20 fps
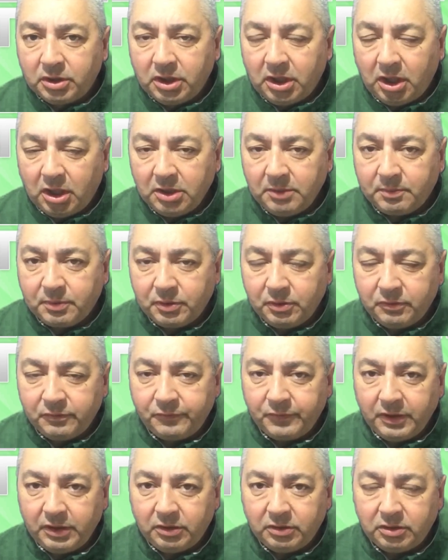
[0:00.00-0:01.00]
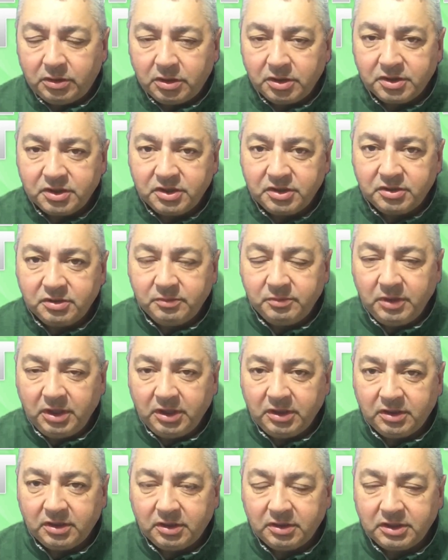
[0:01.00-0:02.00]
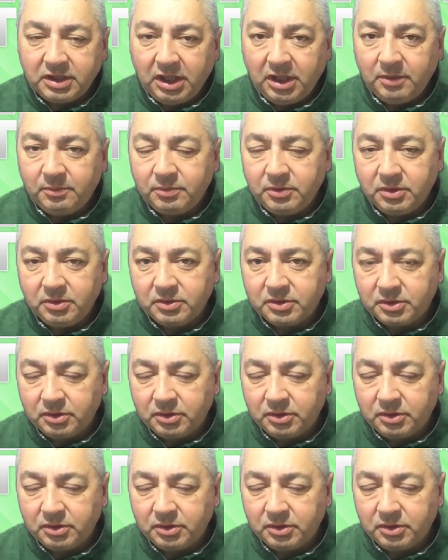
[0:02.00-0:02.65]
high profile horses who made their debuts